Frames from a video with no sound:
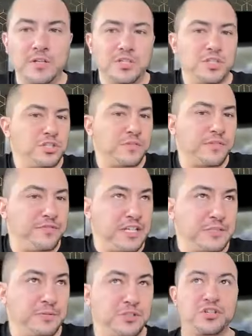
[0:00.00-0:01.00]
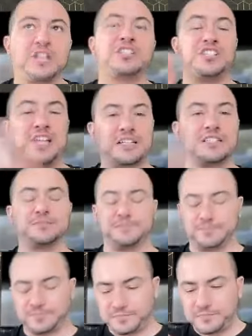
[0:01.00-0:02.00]
Shouldn't you have a Facebook strategy? Yes.
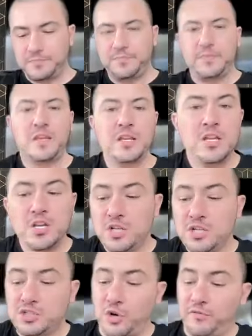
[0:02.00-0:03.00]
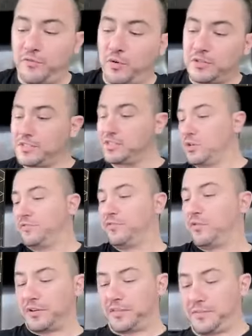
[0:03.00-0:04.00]
So forth and so
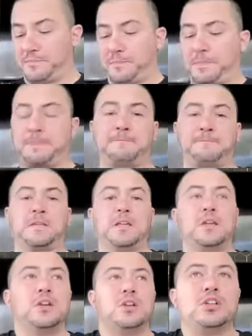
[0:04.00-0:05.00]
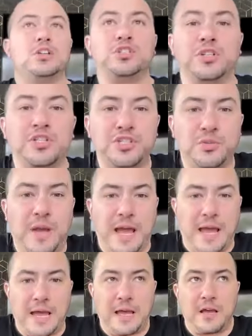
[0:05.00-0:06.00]
forth. Shouldn't you
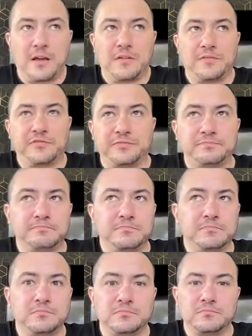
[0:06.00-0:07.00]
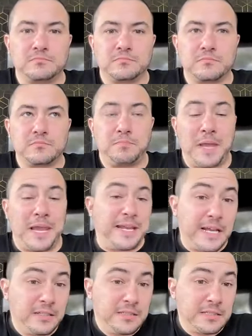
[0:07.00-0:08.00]
have paid
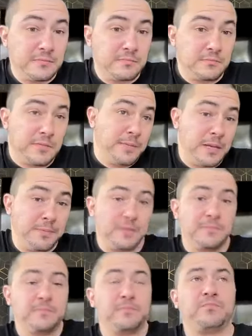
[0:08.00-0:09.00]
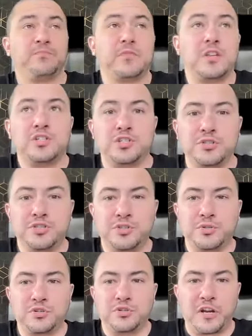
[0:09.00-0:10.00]
ads? Yeah, maybe. Shouldn't
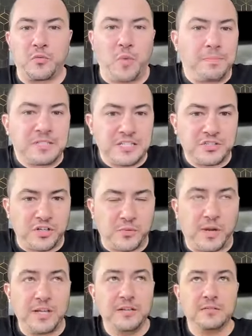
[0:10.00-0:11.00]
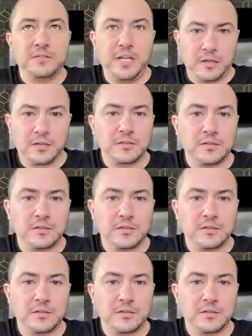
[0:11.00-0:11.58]
you create websites right away? Yeah.